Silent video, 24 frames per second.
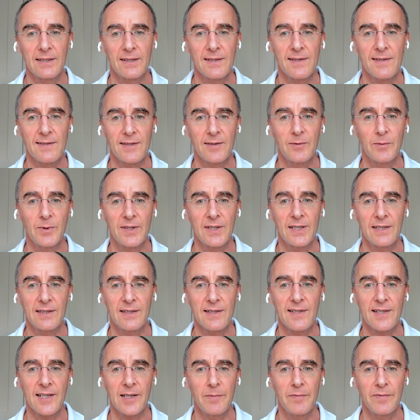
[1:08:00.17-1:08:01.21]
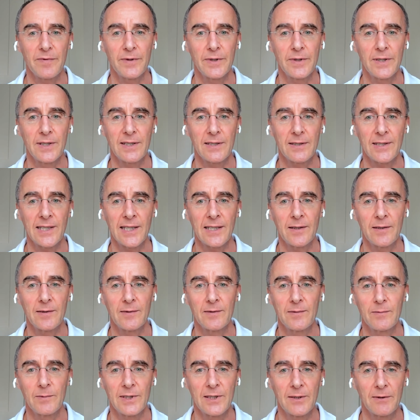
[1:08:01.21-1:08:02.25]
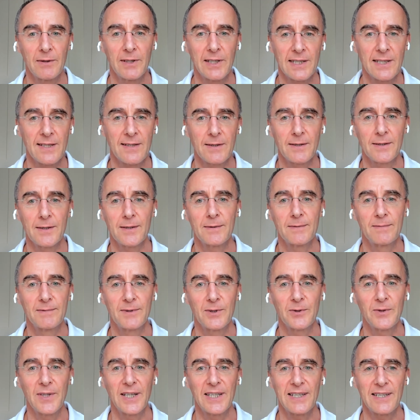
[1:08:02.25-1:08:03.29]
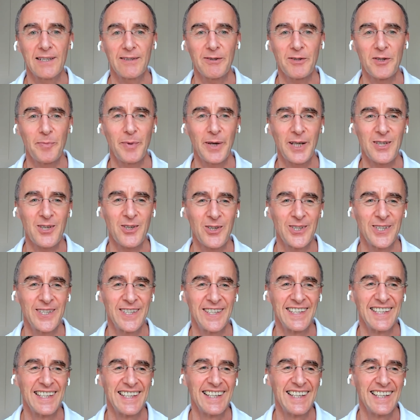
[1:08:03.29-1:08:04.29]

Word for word: like to sit with that discomfort and we don't like to do that introspection.